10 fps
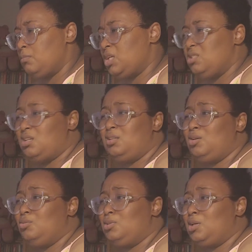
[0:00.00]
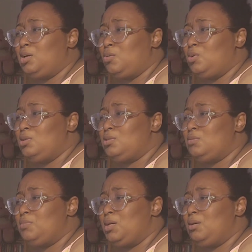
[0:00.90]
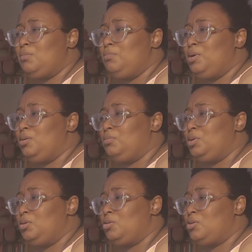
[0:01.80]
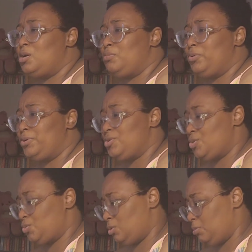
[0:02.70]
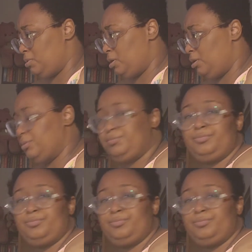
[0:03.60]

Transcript: because I don't think I wanted to make a buttermilk cranberry swirl pie.